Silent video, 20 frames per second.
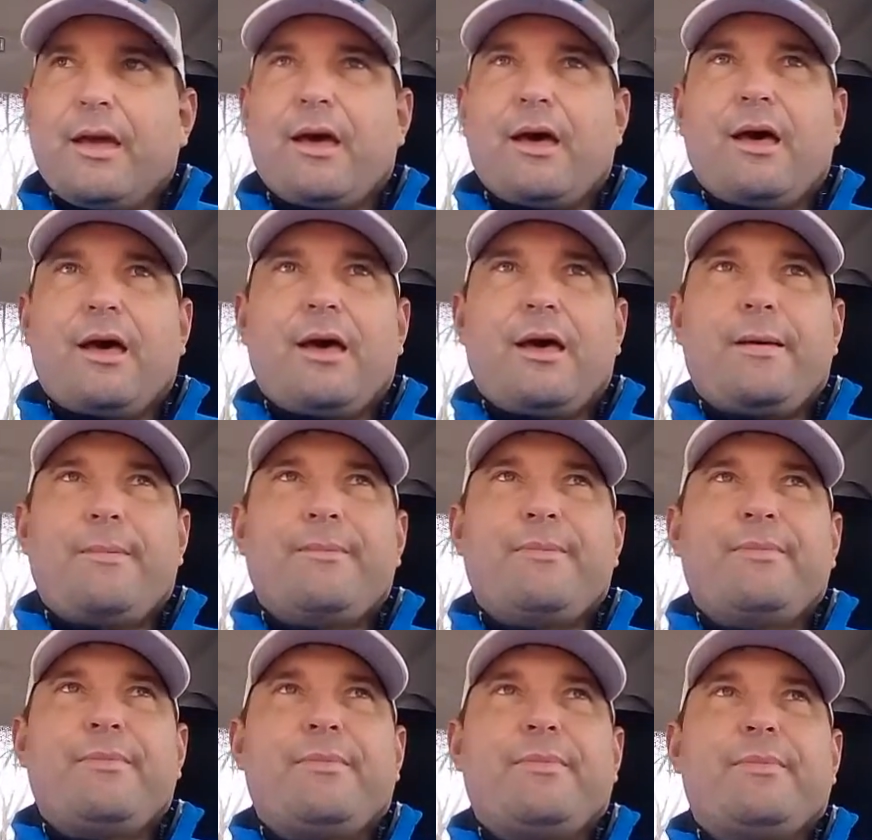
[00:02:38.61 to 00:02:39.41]

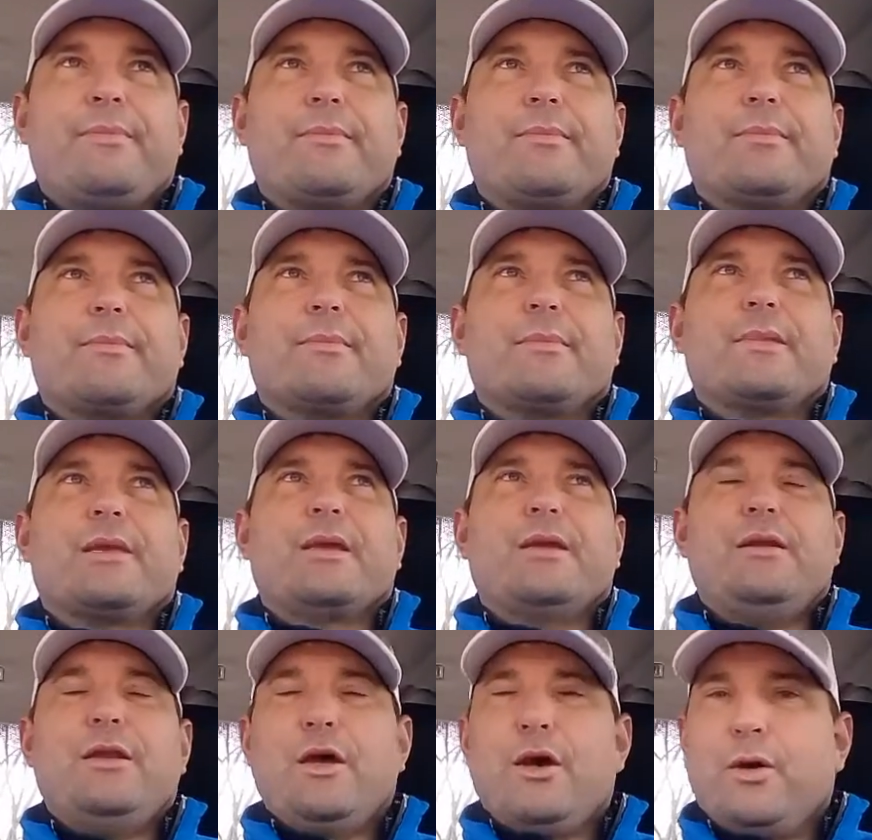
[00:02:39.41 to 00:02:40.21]

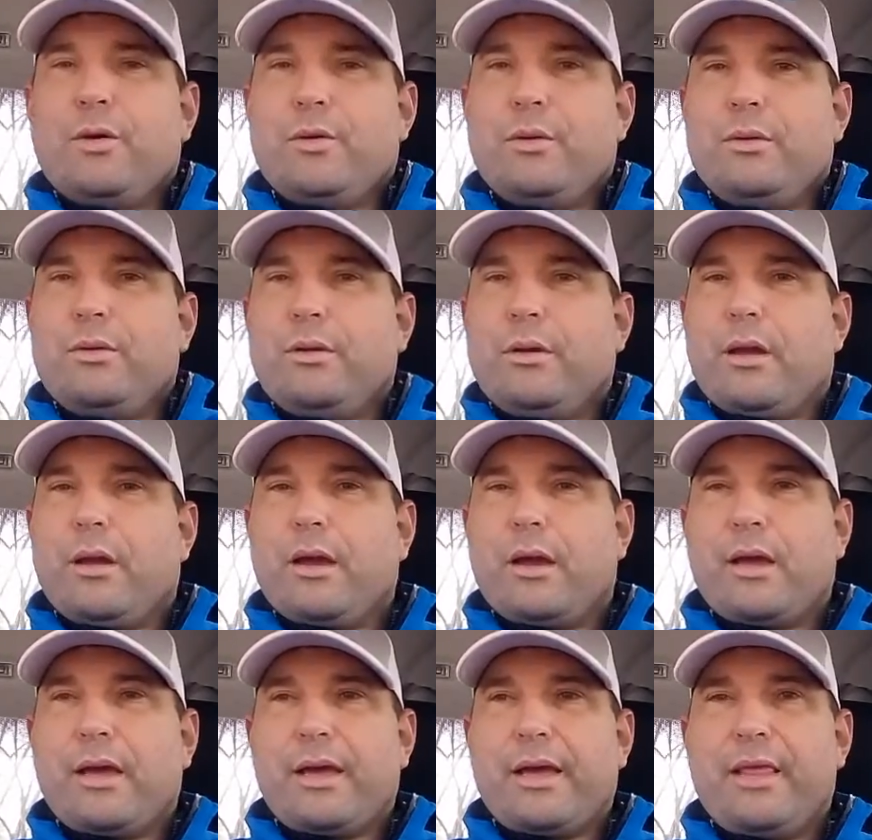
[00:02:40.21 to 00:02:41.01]
No.
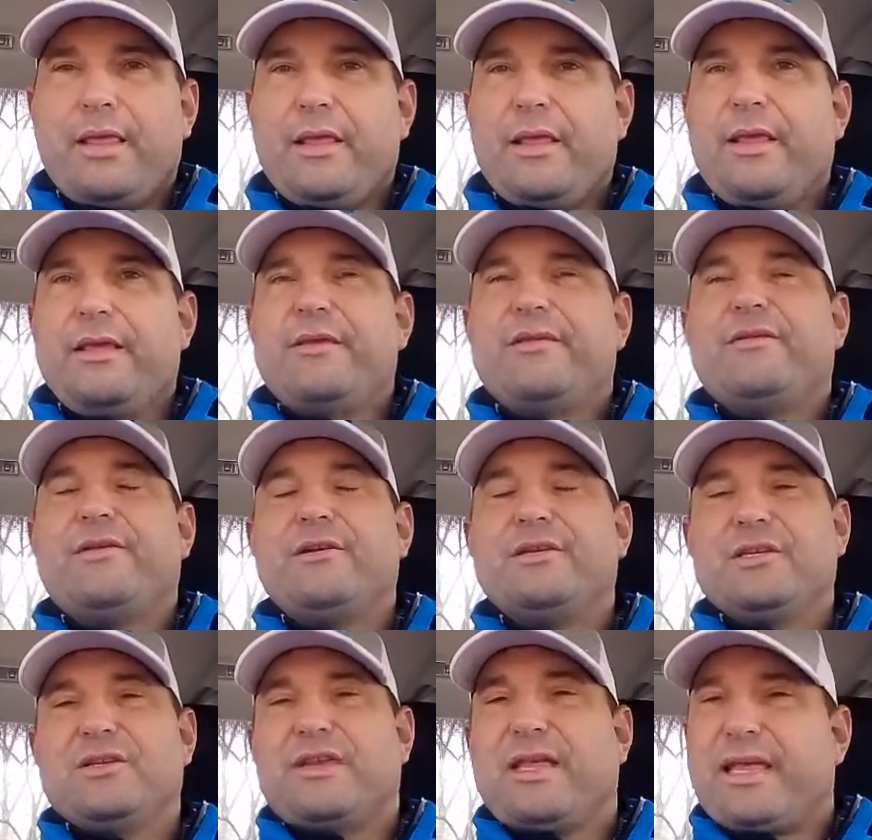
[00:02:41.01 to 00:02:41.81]
It
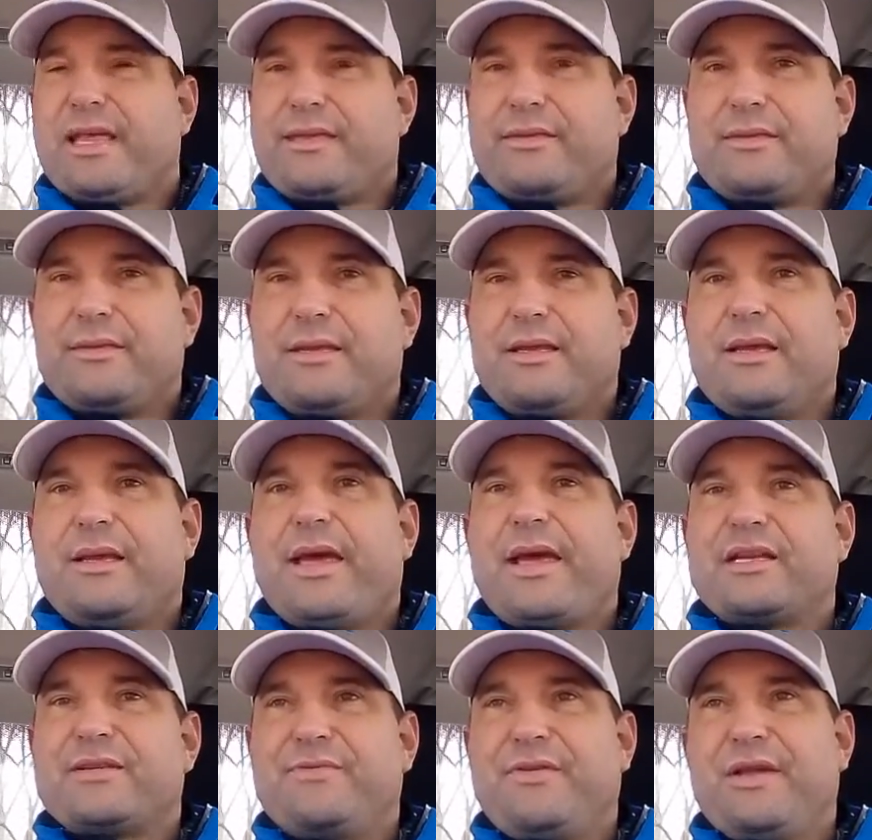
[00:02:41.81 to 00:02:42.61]
turns out that
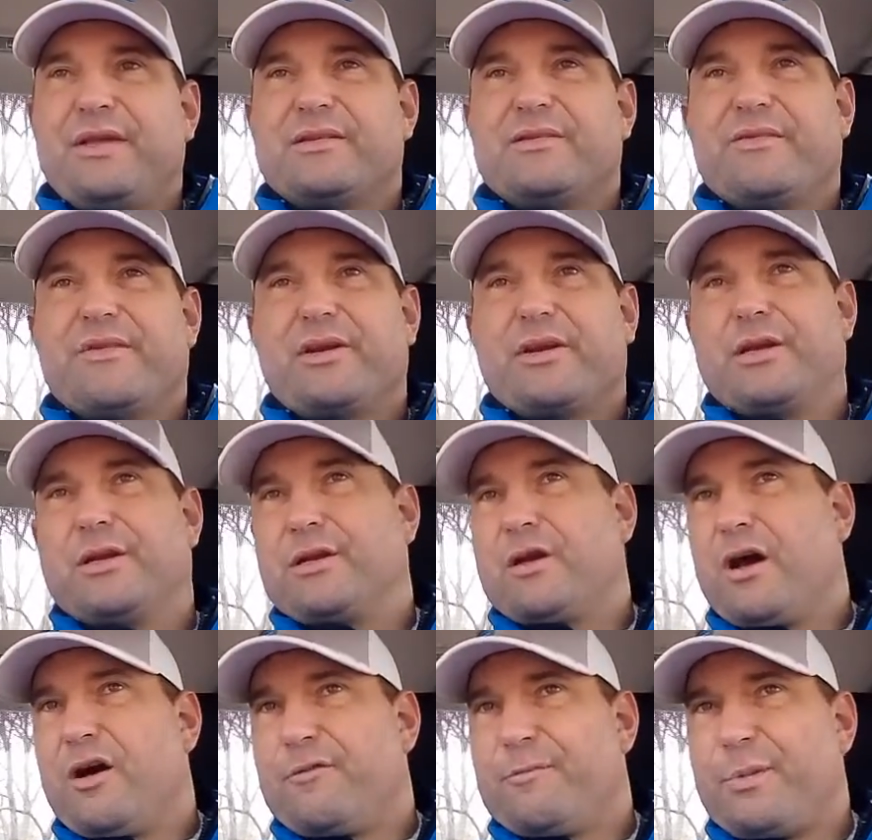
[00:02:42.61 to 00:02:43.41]
the XV is a very
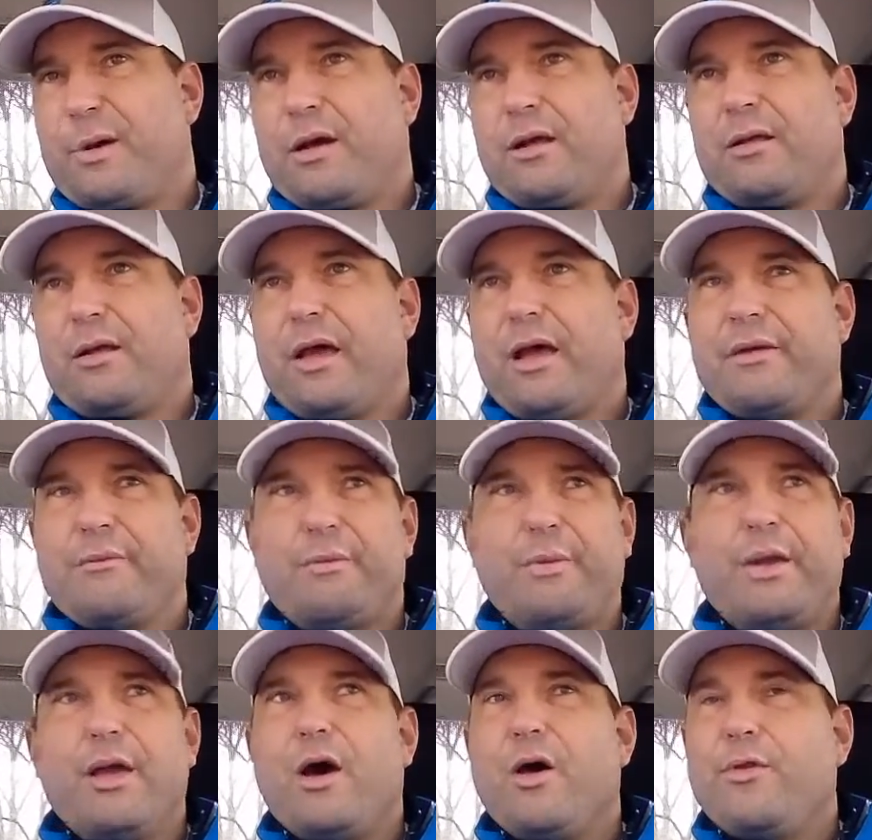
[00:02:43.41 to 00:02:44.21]
good golf ball.
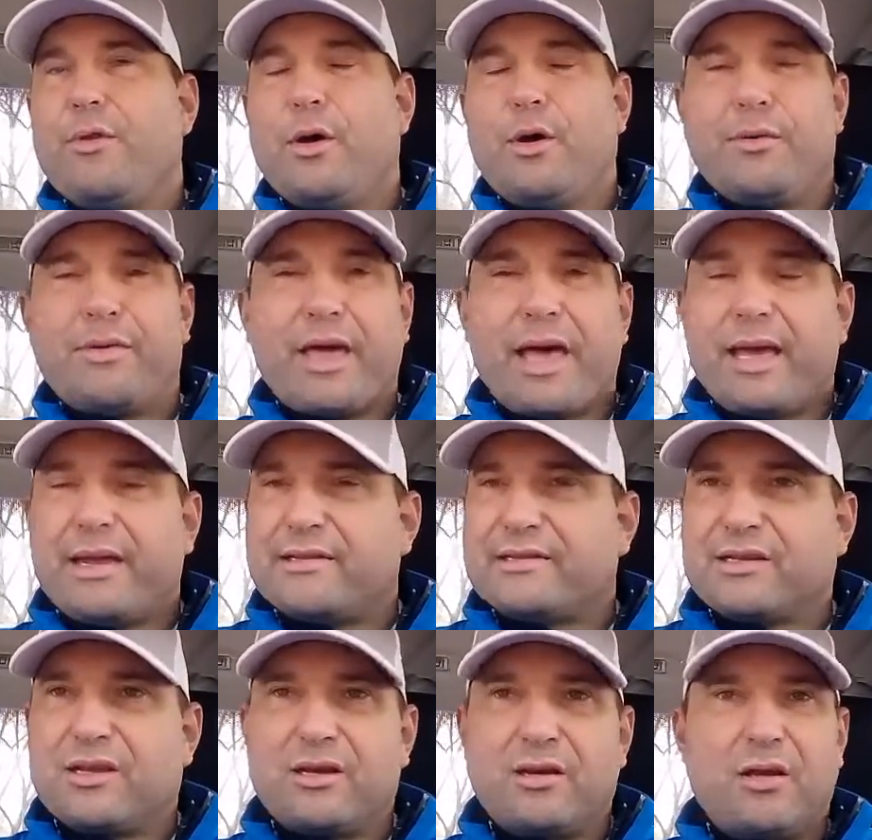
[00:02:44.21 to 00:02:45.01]
We all know that.
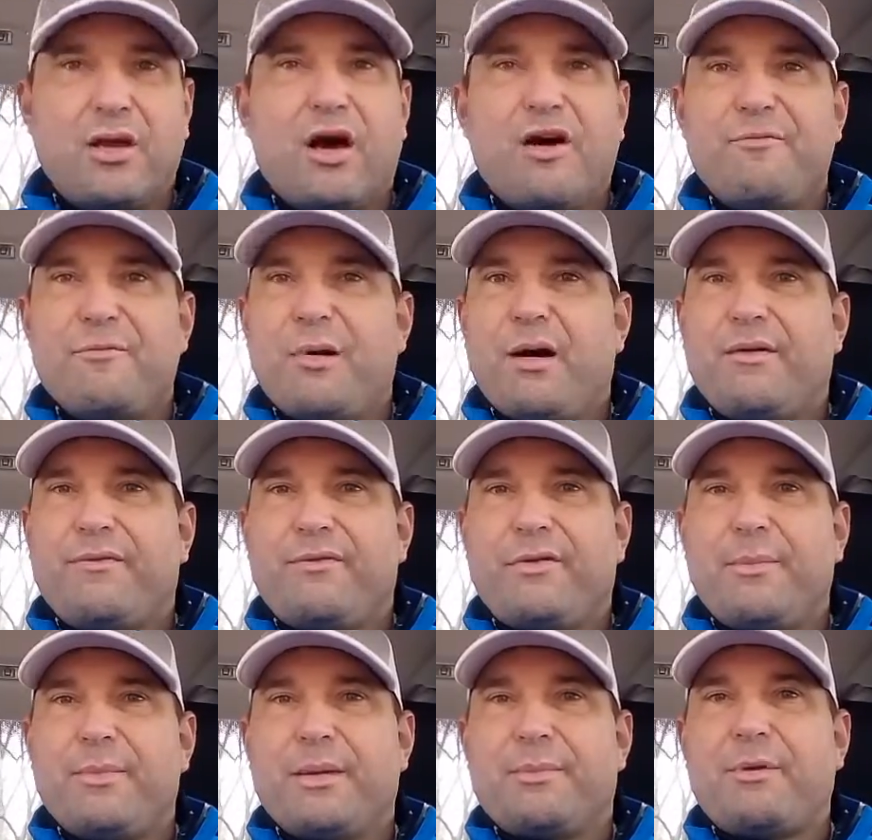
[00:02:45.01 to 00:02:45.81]
It's a good golf ball
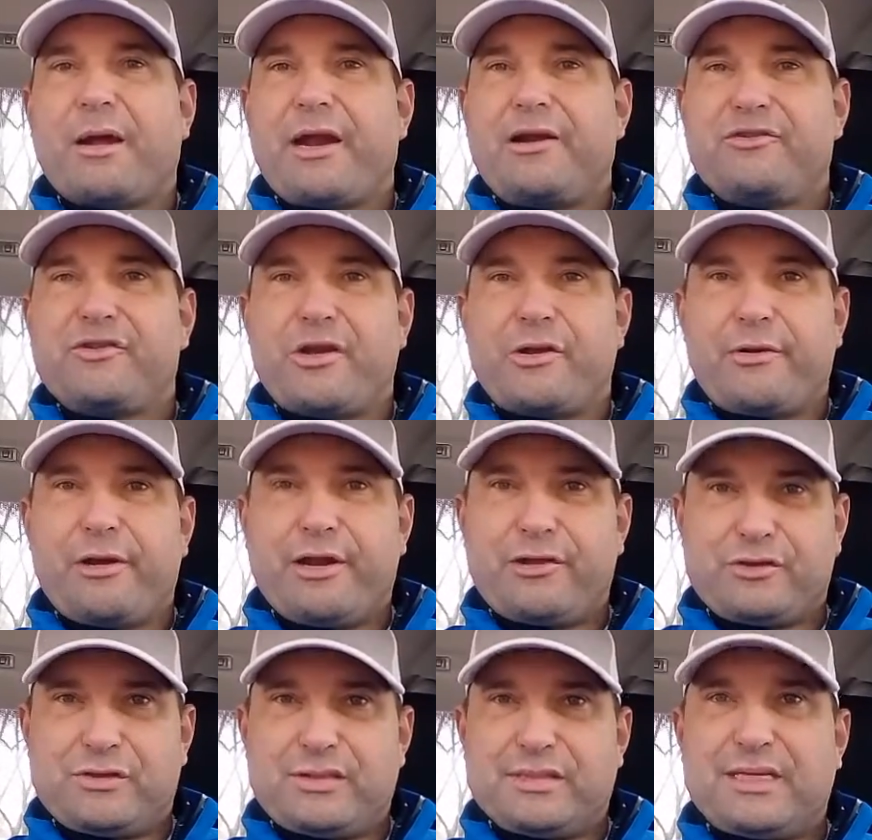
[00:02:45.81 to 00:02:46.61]
from the prior
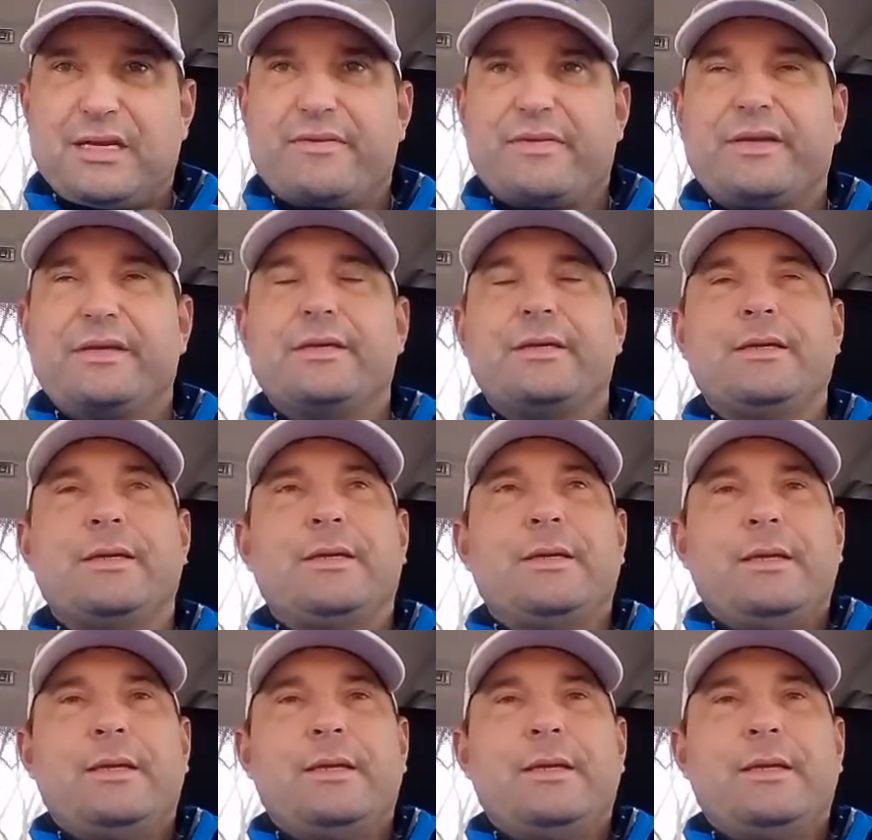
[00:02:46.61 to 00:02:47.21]
generations of it.